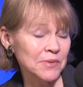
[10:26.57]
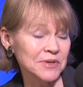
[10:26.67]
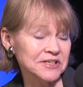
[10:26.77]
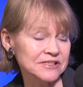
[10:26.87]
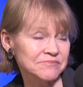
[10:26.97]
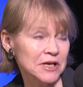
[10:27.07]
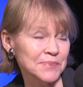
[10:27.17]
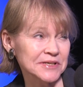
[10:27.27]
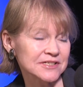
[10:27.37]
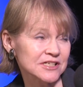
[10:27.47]
Maybe it doesn't
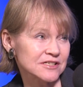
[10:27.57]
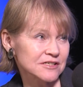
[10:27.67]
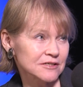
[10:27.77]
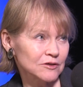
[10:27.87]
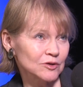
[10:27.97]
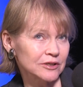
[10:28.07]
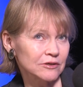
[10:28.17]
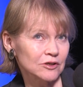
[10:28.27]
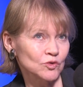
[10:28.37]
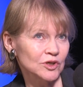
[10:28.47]
maybe it's just, you know,
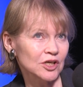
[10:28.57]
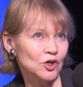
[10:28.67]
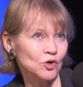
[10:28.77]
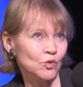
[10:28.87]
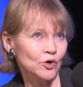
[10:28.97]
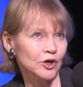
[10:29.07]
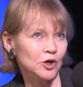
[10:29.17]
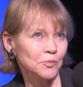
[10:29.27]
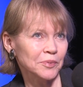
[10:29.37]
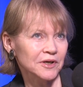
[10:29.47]
a unique
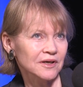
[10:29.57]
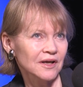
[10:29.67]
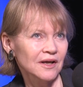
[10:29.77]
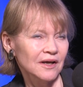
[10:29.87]
quirk, but